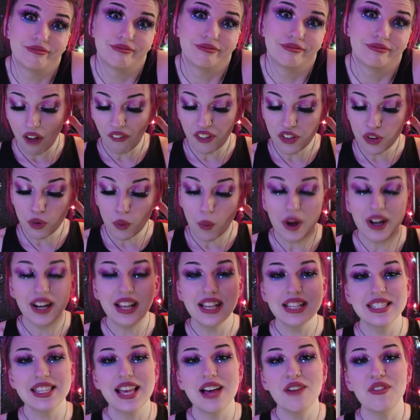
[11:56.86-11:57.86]
On the
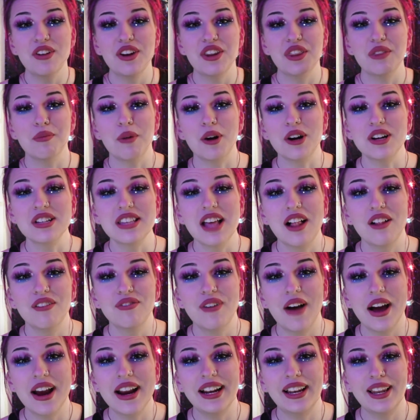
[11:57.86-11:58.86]
27th, Marcel
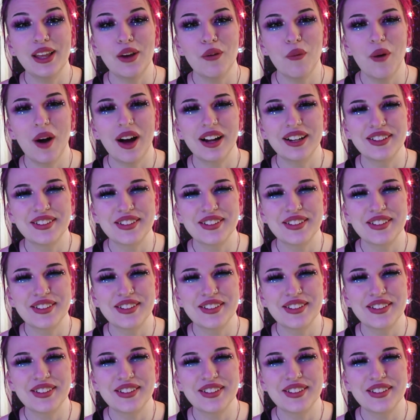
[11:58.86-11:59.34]
finally watched